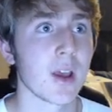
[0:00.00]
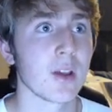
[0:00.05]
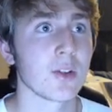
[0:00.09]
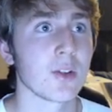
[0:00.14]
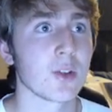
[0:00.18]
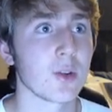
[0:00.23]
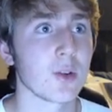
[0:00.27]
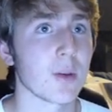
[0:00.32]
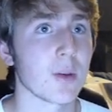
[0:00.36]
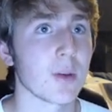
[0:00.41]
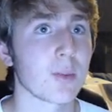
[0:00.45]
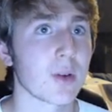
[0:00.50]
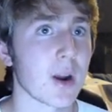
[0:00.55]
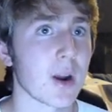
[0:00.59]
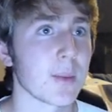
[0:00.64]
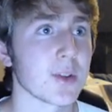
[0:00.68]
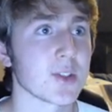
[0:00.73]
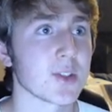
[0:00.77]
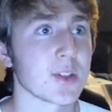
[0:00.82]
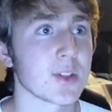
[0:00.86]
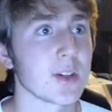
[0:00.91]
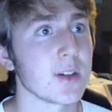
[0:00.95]
to the
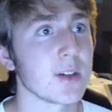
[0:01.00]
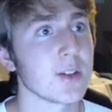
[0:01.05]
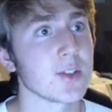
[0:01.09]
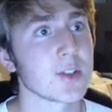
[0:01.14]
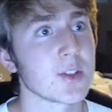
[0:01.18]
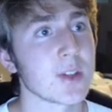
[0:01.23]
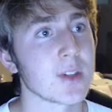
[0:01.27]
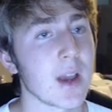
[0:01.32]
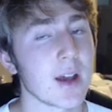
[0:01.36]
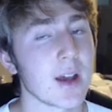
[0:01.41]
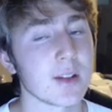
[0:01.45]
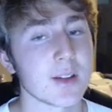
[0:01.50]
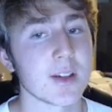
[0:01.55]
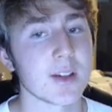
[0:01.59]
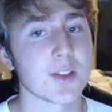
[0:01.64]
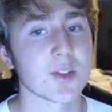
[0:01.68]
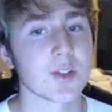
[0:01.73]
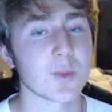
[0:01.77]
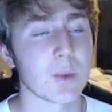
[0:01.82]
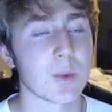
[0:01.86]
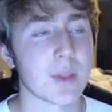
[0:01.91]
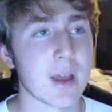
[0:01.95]
premises at
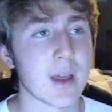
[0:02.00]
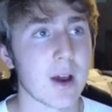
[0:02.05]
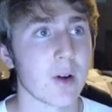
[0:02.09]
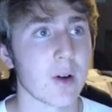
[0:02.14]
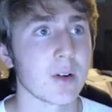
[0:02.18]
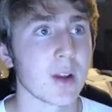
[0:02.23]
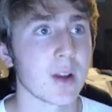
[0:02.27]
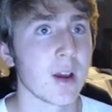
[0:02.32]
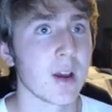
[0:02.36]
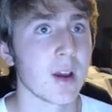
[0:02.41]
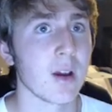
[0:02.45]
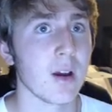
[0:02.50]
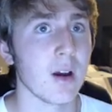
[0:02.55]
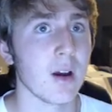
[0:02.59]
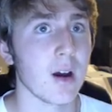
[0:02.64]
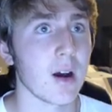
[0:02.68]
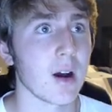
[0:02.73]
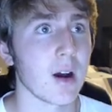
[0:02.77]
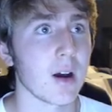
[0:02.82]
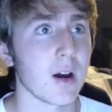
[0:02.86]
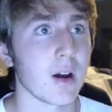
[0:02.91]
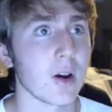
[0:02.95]
least without
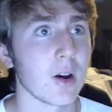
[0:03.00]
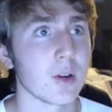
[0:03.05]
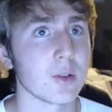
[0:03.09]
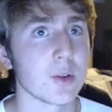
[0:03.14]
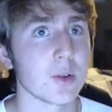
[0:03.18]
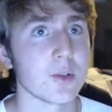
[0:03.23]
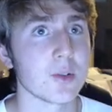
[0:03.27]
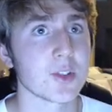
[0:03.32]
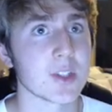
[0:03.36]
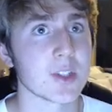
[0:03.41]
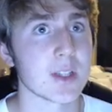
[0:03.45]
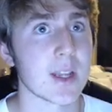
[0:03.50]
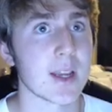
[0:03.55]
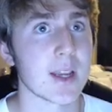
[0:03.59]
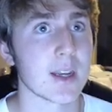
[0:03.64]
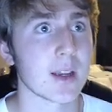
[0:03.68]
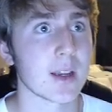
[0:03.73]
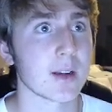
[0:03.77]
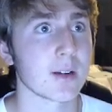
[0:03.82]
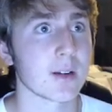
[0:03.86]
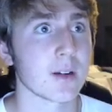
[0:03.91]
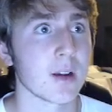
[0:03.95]

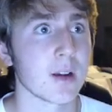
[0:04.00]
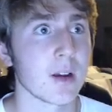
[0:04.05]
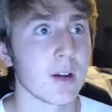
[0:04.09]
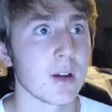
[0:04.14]
hallucinating,